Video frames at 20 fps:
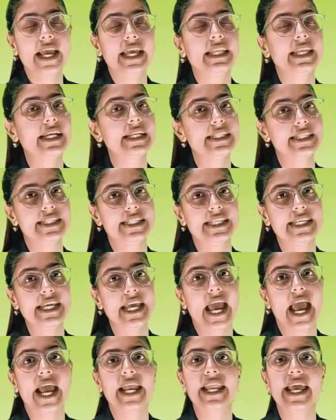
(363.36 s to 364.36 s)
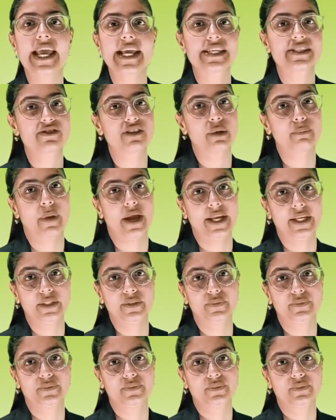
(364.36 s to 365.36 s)
Let's see an extra mile.
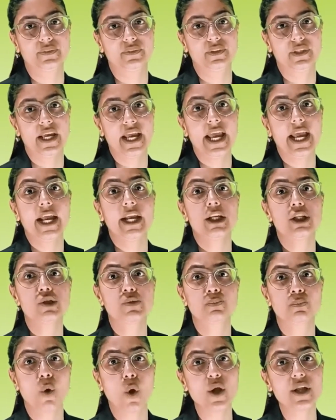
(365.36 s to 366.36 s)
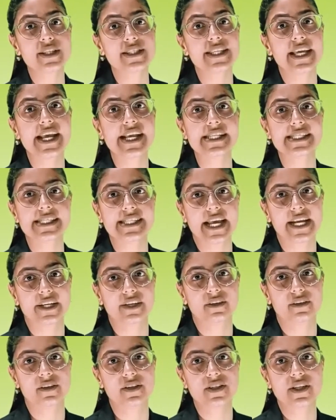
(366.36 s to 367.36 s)
In small scale
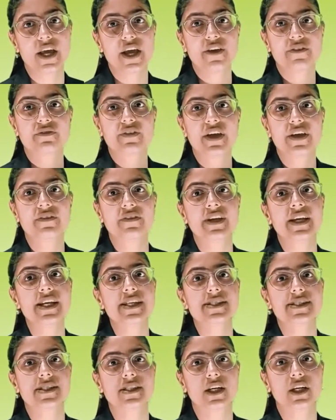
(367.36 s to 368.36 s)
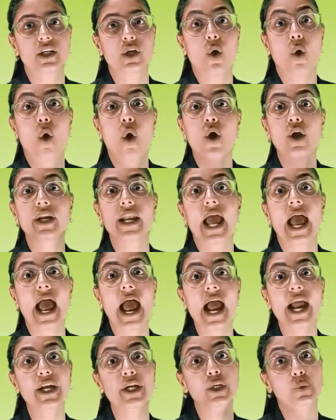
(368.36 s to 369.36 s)
sectors, weaving is done on
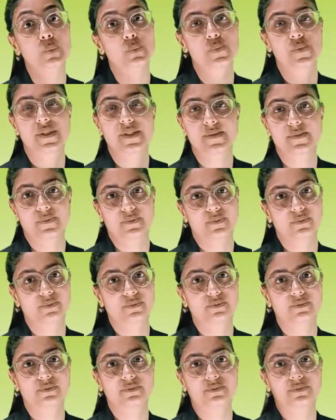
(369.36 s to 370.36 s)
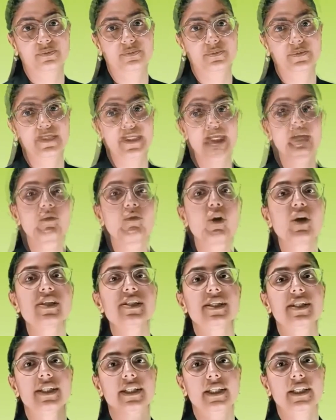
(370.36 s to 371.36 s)
hand looms. Spinning
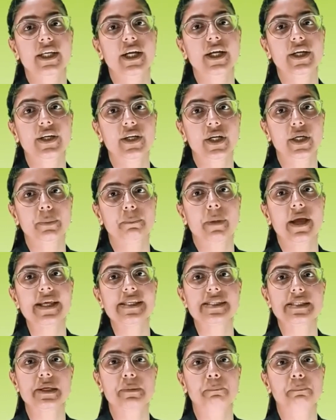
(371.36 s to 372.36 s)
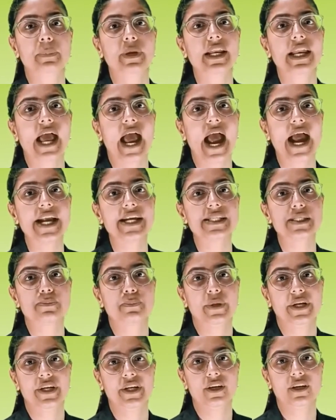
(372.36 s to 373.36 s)
was earlier done by simple hand
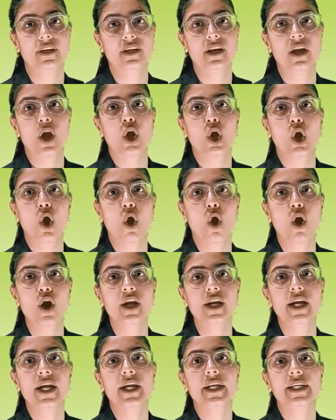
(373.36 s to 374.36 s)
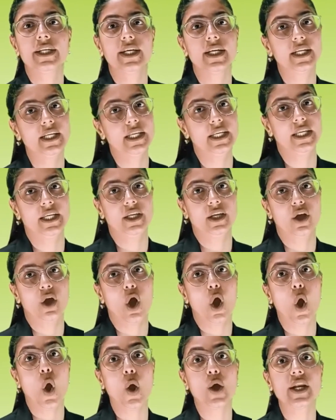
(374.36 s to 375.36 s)
spindle called takli
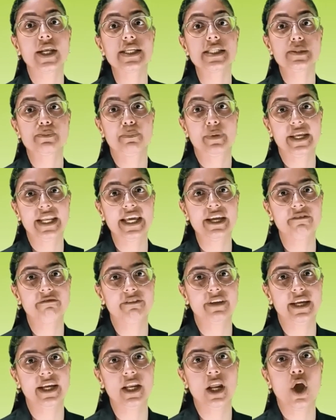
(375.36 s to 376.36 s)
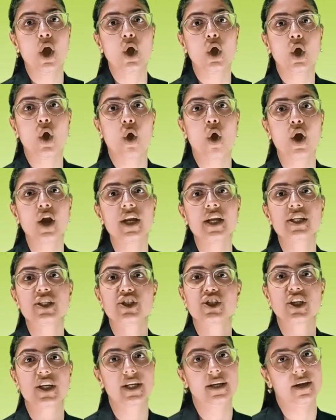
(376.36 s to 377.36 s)
on a spinning wheel called
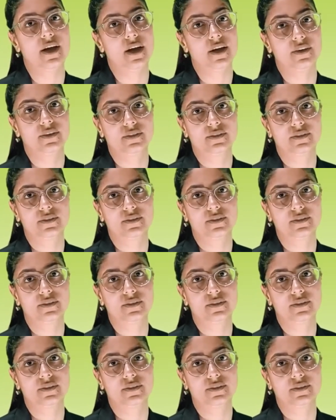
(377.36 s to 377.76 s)
charkha.